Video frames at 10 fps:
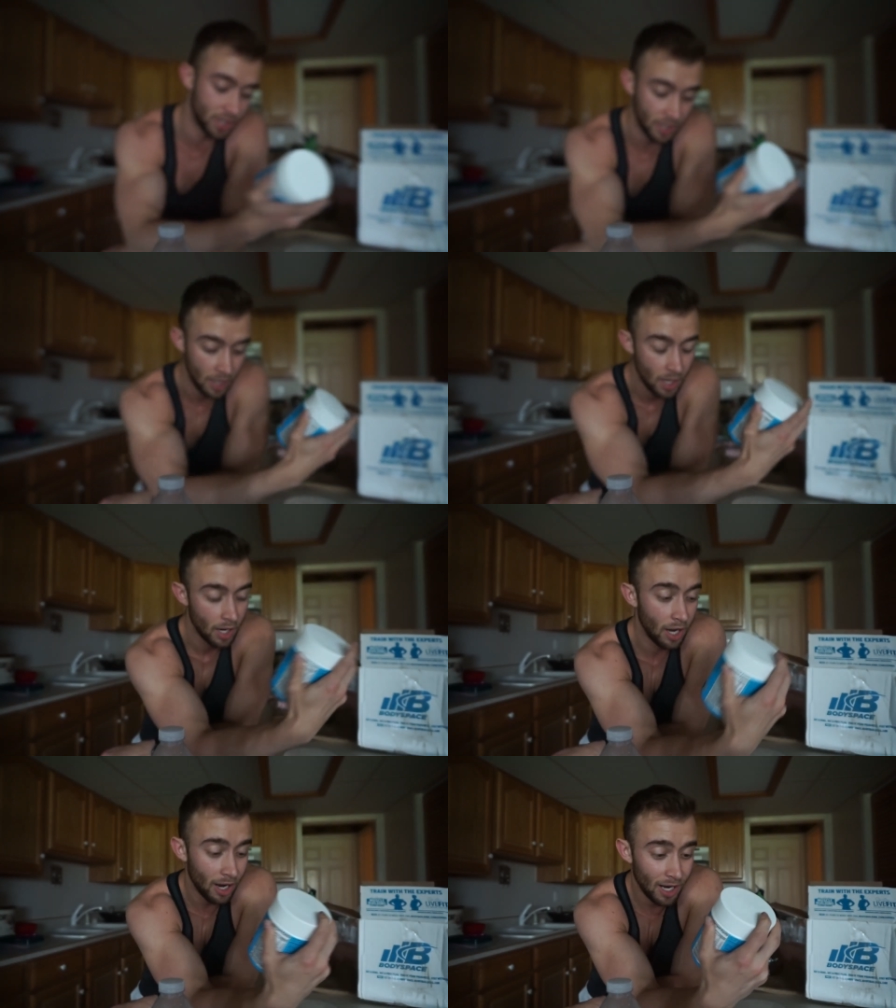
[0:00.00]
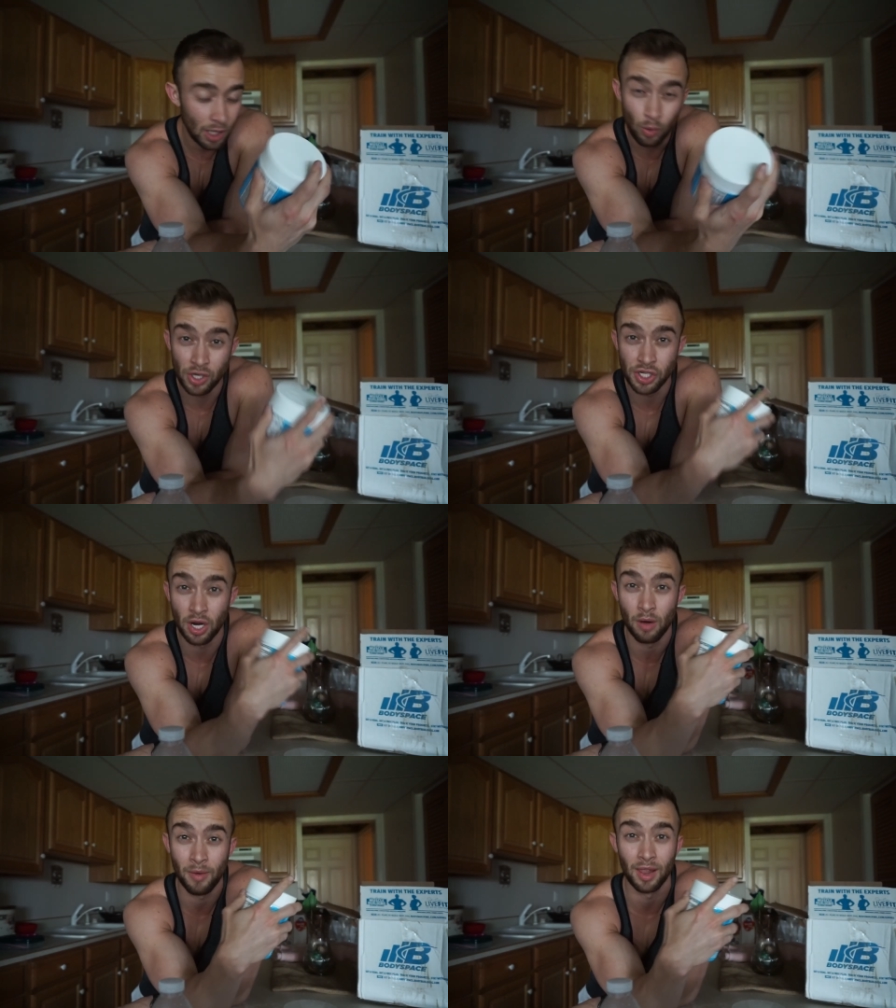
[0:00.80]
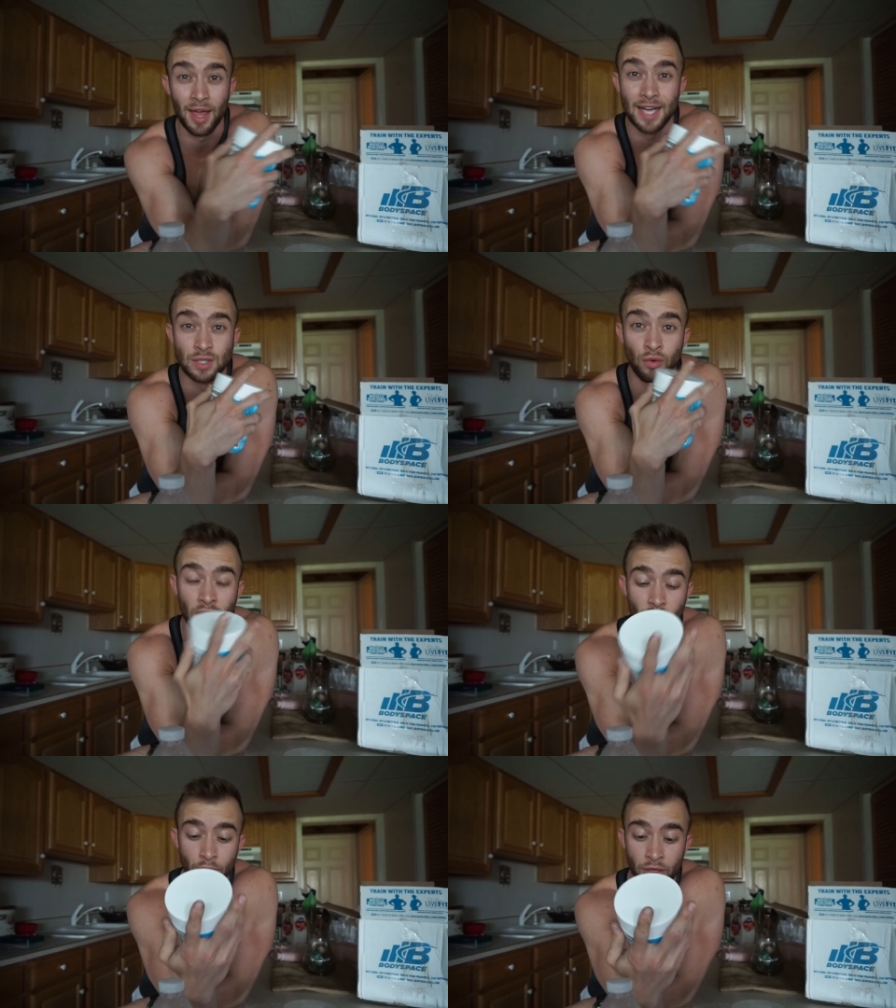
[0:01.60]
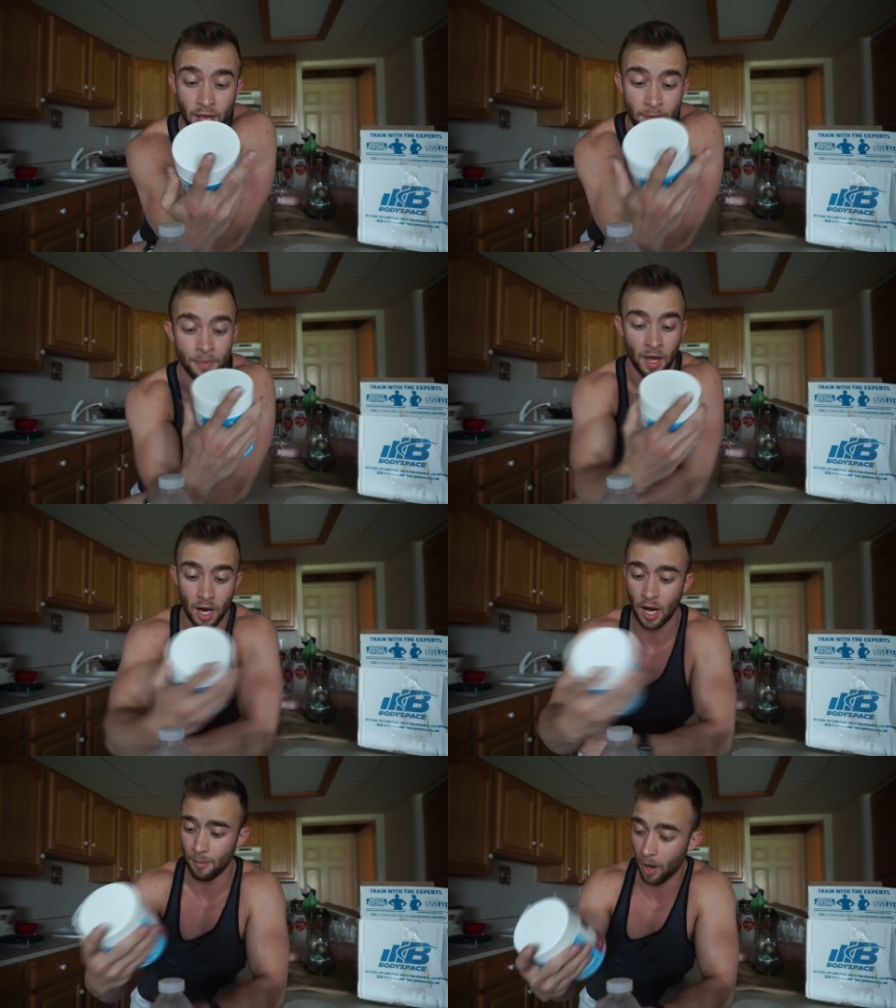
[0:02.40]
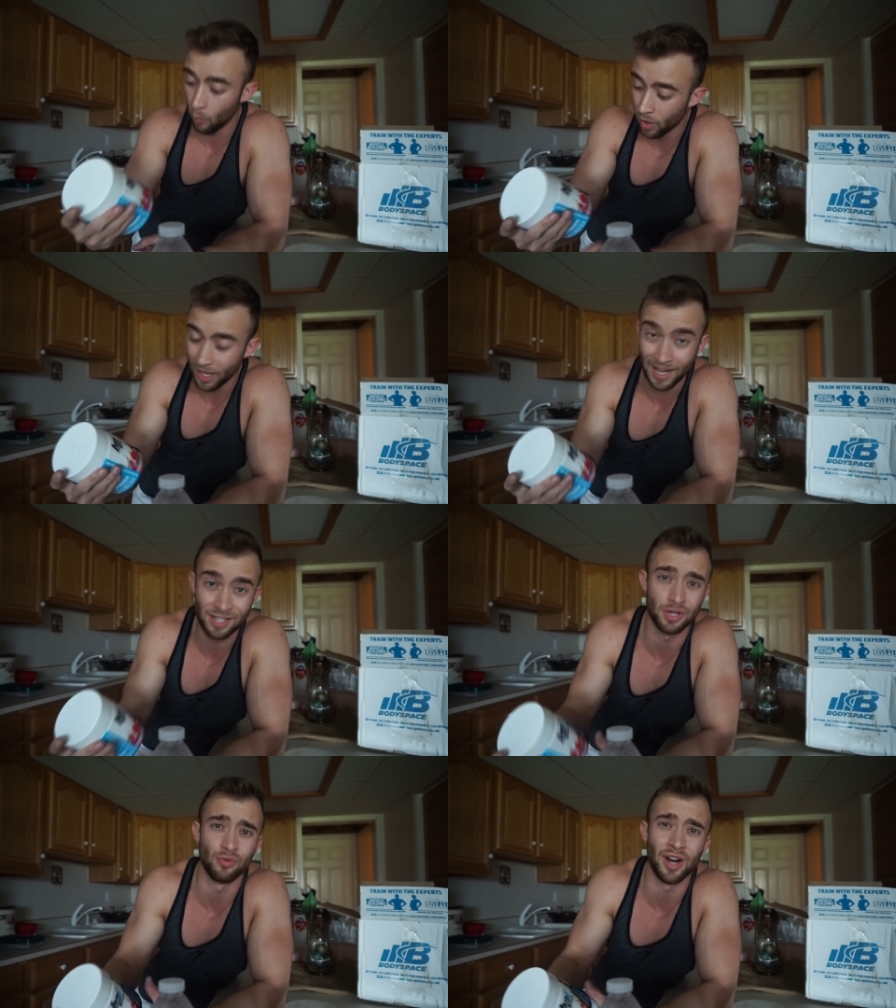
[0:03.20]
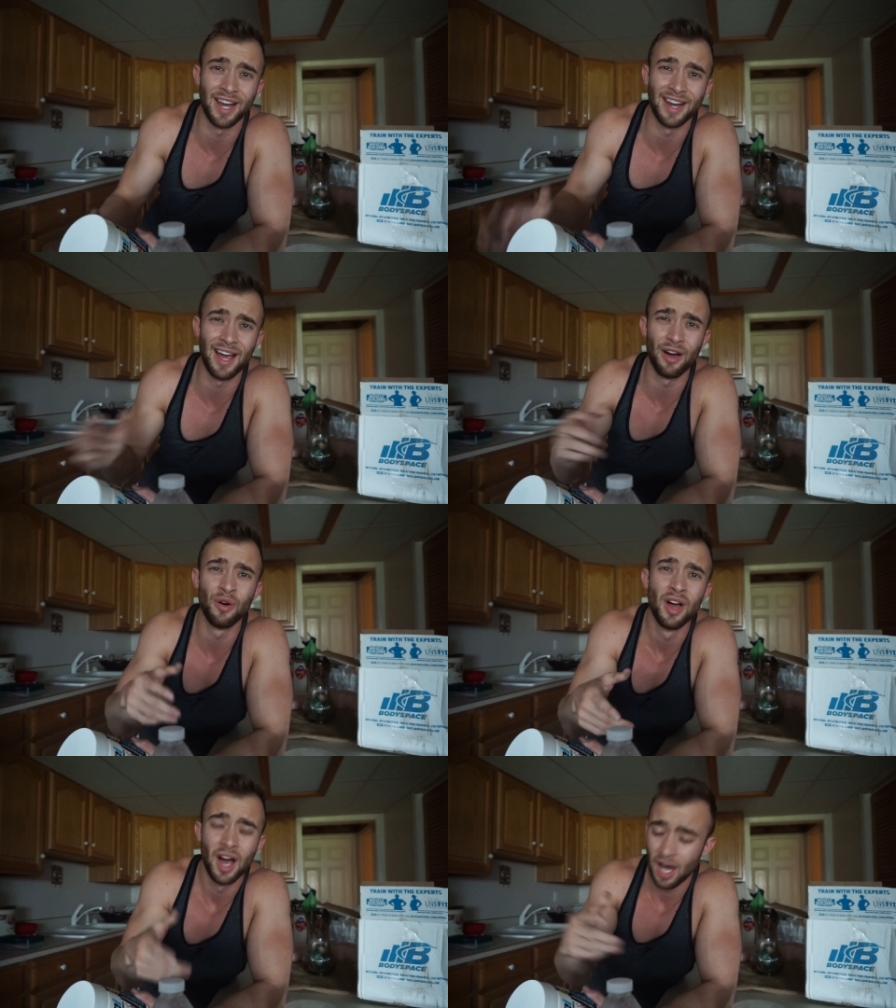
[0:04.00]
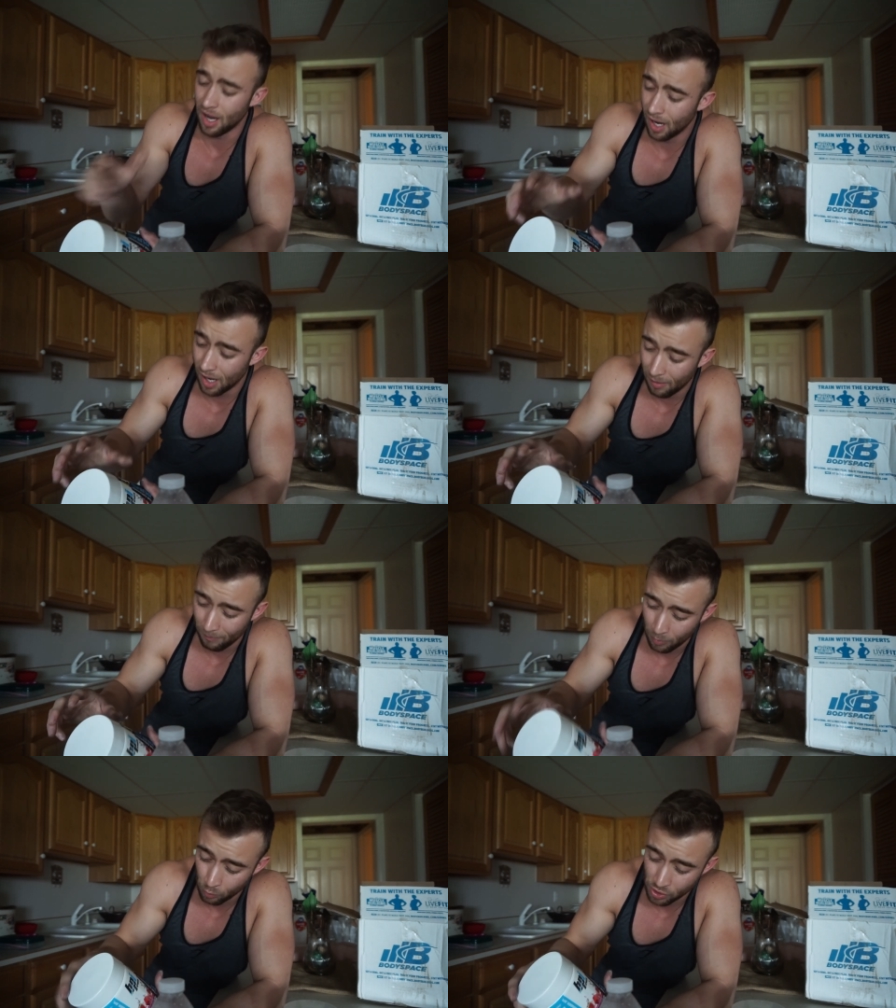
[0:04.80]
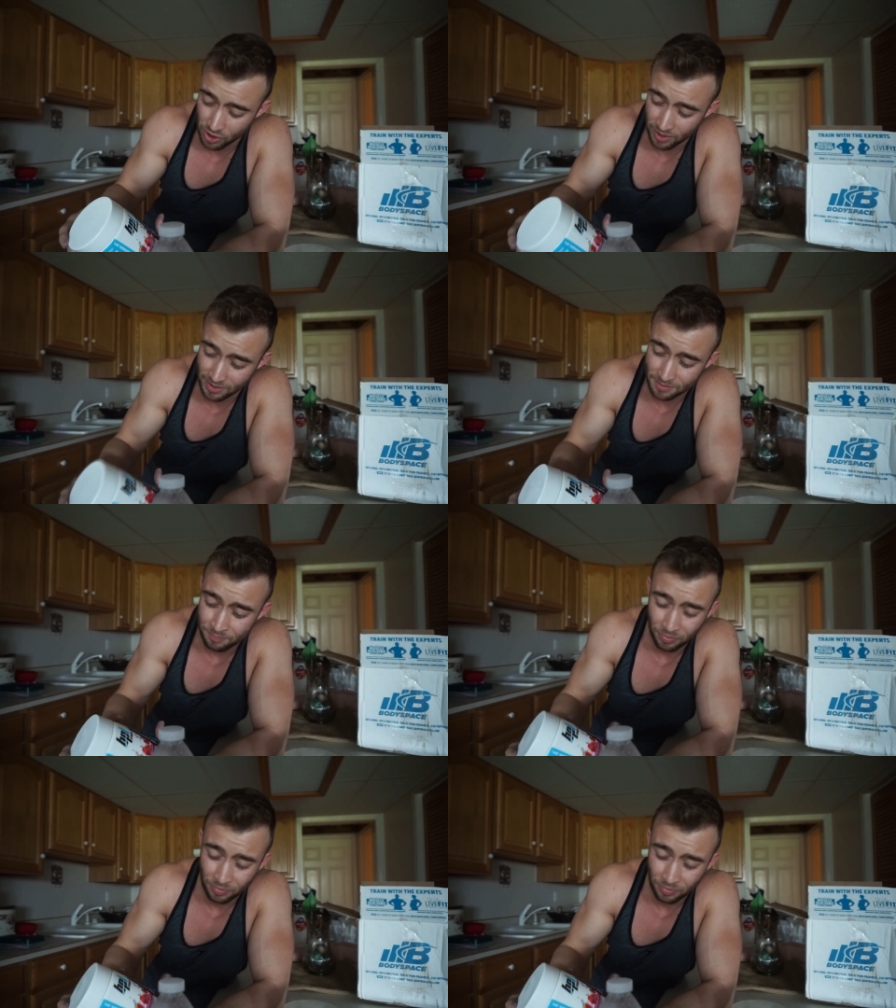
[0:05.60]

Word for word: D. Now I got a question on my last video that um, I want to answer right now, um, which is,